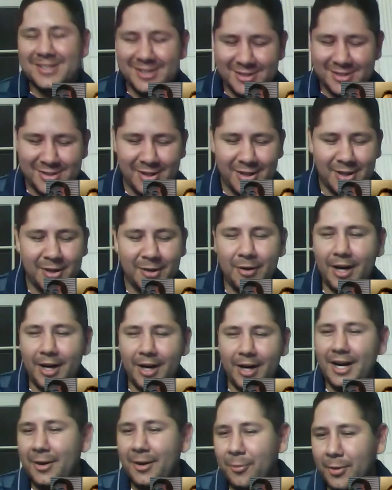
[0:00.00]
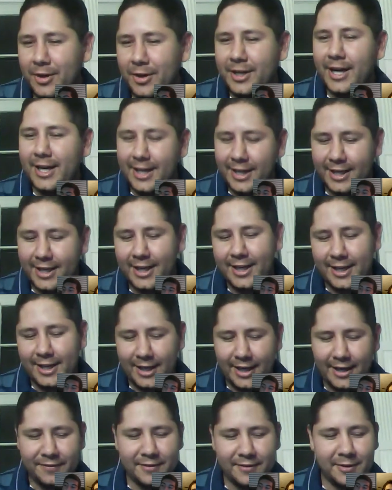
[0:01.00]
So we're kind of gonna
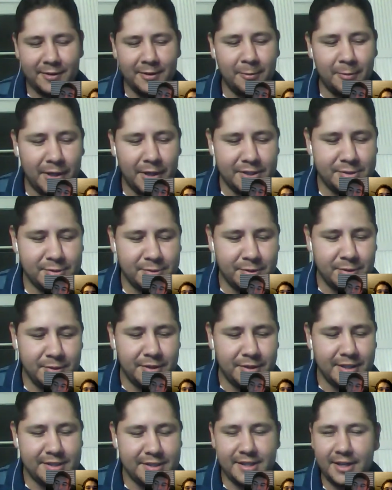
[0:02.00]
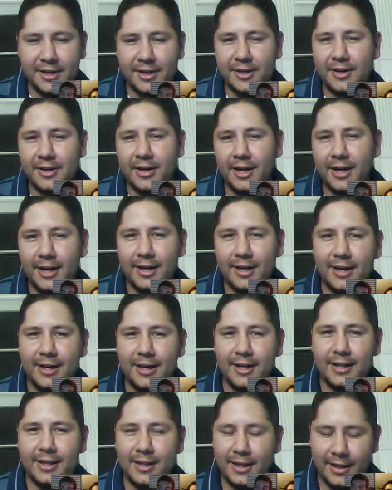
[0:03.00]
have to rush through this here.
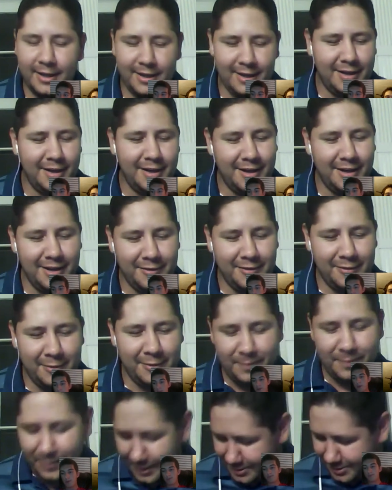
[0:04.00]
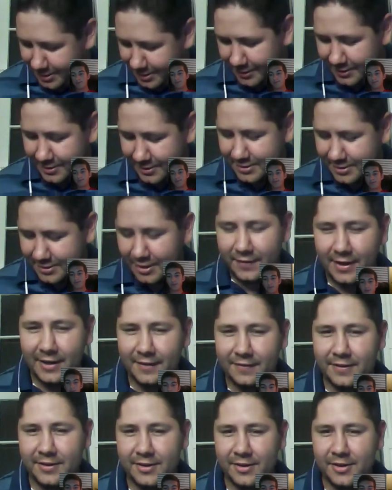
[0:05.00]
I have a bunch of other stuff I
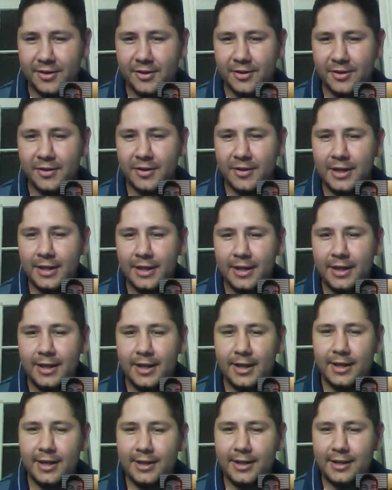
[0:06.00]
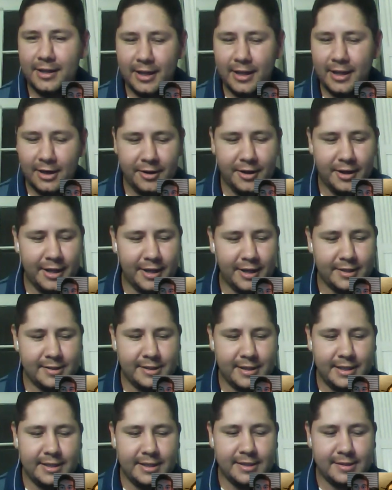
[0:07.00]
have to do, and Gary has
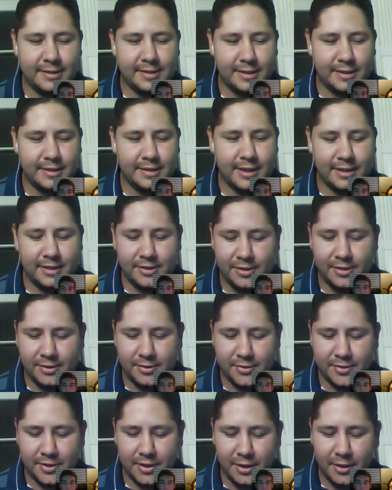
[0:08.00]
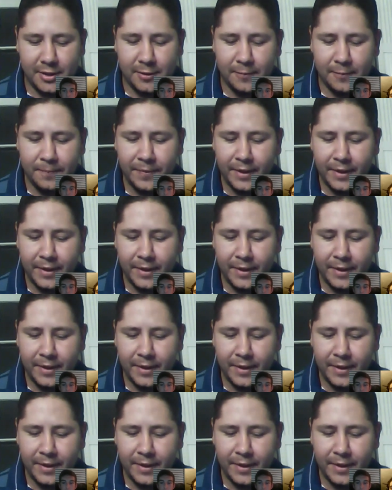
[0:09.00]
geese to tend to. So